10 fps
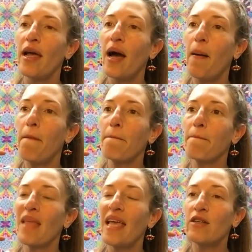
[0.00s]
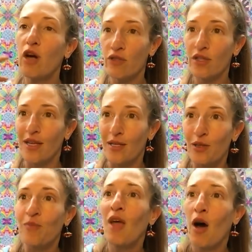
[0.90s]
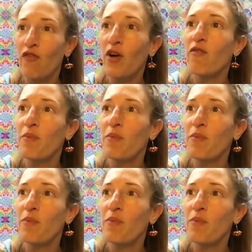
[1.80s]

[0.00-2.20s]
exaltedness, of